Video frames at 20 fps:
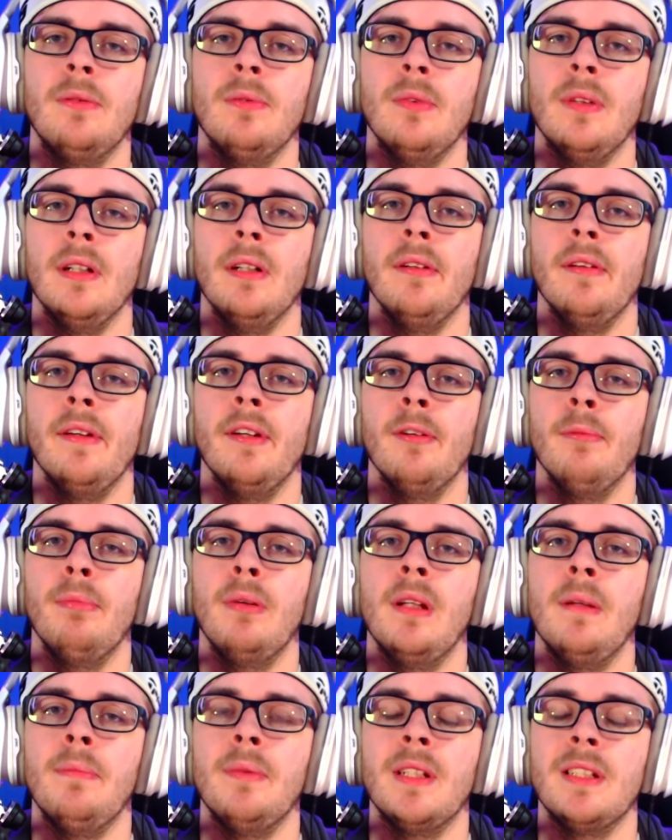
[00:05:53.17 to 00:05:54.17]
where their
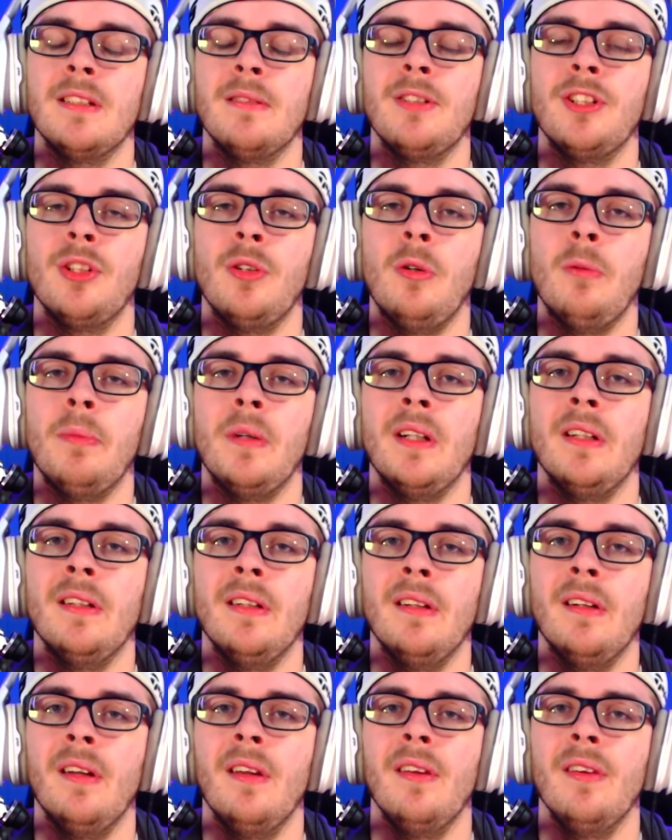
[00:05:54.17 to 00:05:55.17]
blip doesn't show up
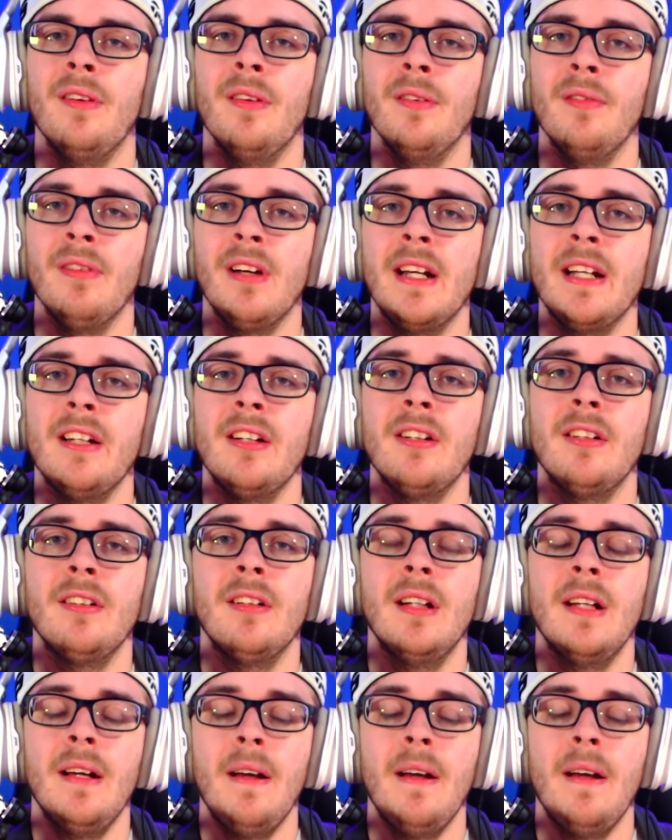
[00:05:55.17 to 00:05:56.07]
on the radar.